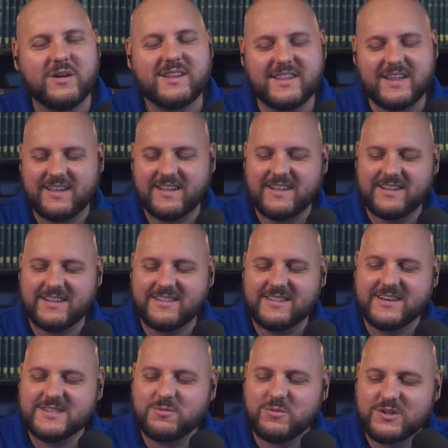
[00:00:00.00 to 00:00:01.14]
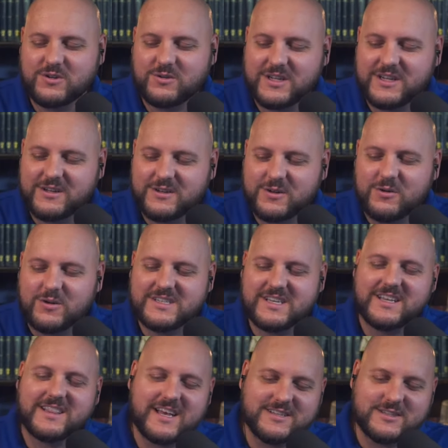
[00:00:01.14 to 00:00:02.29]
and that and thus, what you'll need to do is
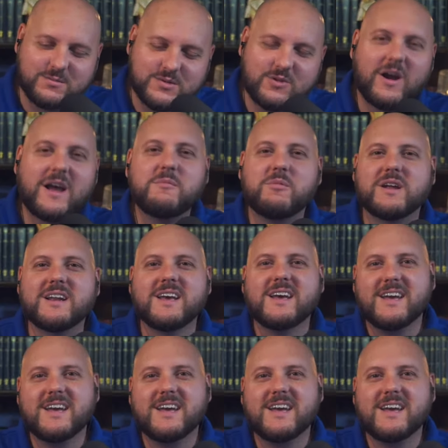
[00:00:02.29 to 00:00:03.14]
hit that subscribe button,